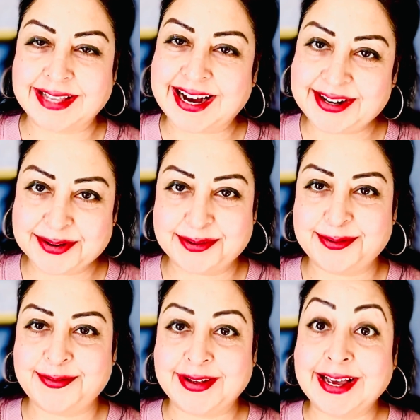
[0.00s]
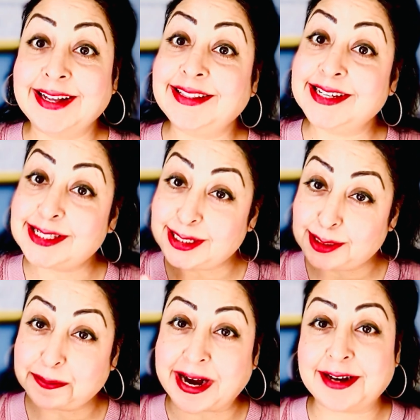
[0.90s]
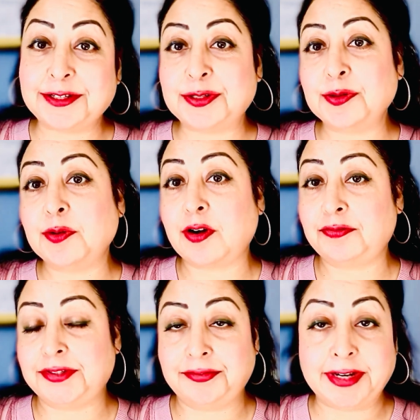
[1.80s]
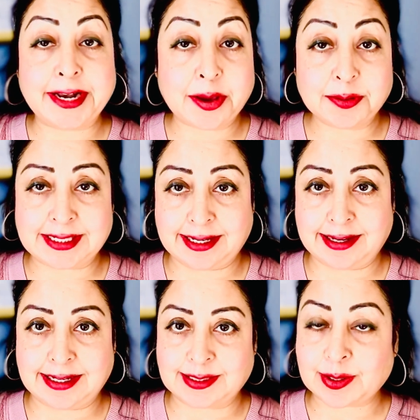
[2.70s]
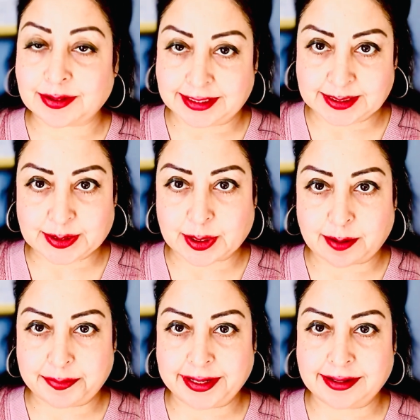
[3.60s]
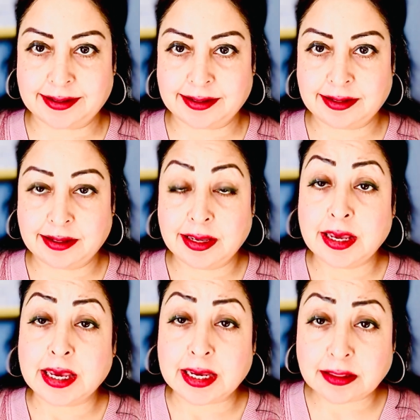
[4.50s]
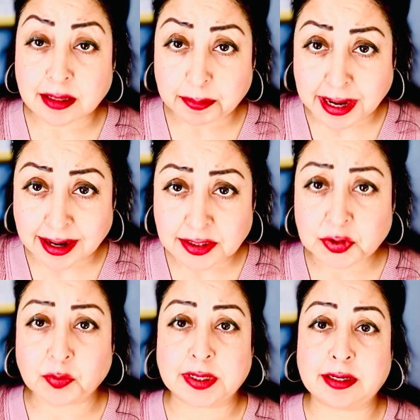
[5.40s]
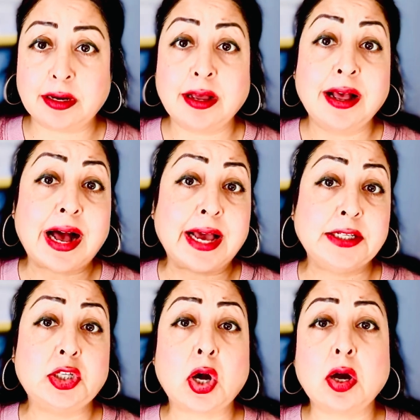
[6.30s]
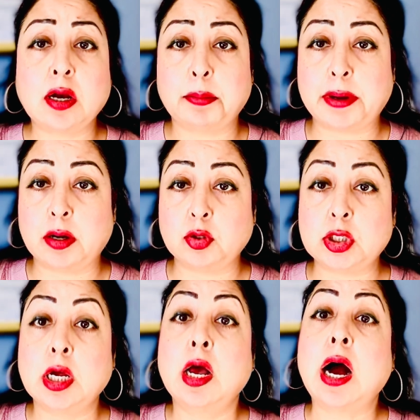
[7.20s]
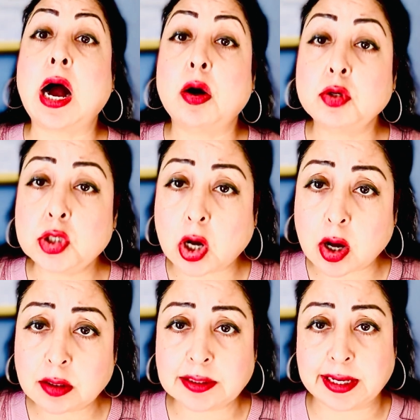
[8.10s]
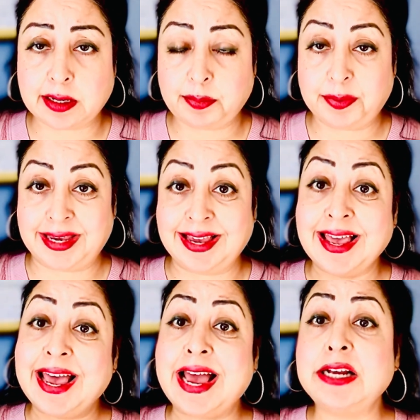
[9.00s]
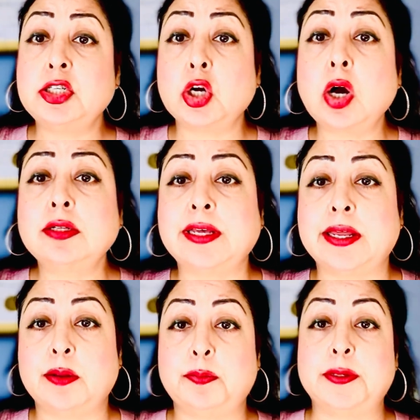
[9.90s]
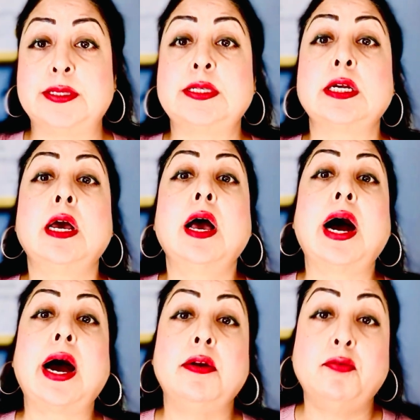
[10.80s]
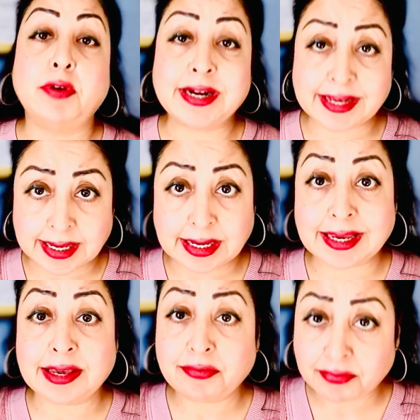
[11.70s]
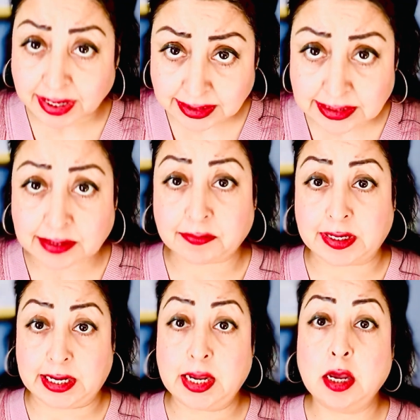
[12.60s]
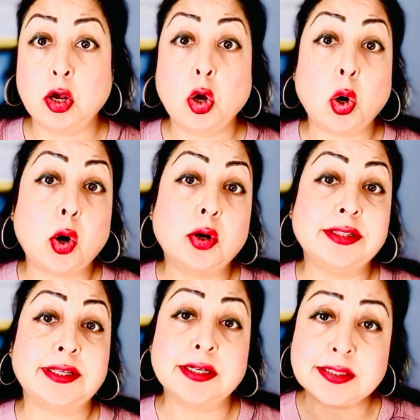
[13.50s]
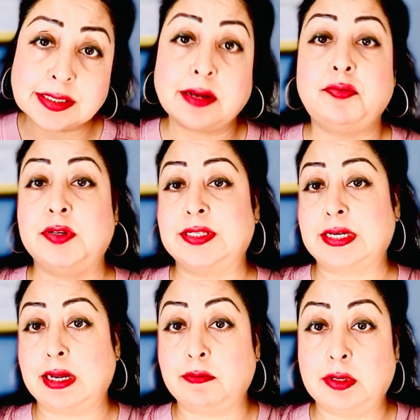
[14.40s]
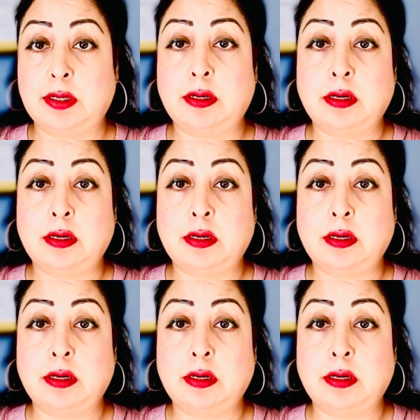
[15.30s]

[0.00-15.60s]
Hello, this is part 2 of the video series on this topic. In the part 1, I talk about how talk therapy and talk therapists are working effectively on the surface level,